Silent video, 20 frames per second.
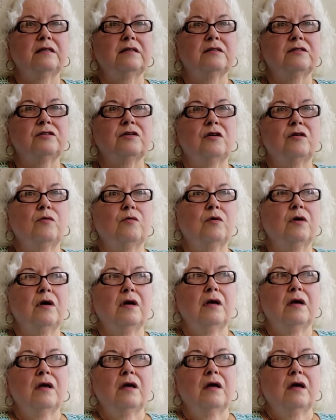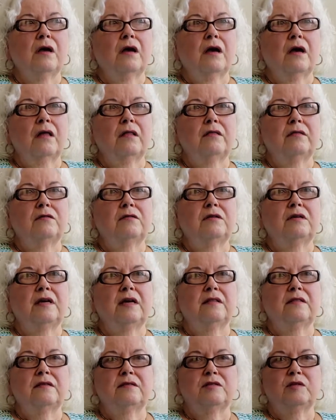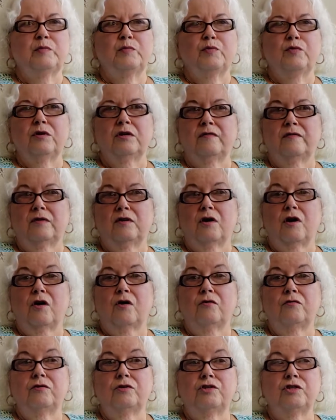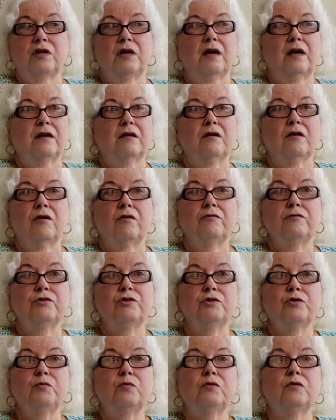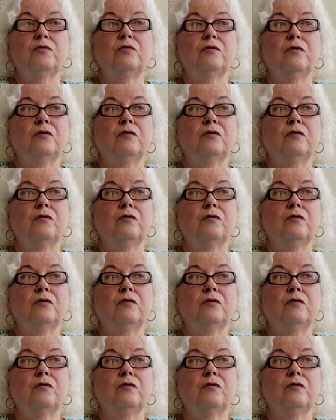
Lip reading: So to get the support of a coach, and a coach who will